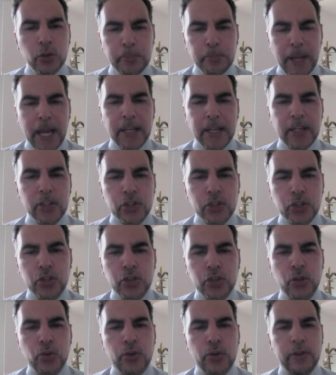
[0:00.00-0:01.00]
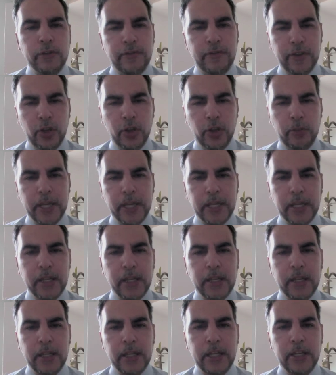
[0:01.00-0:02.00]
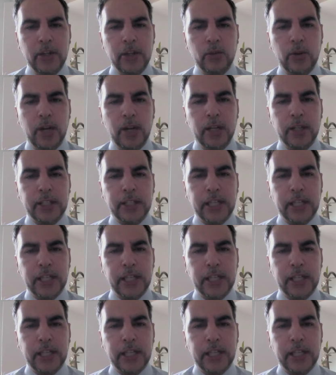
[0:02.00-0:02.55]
you manage to do the filming in Iran?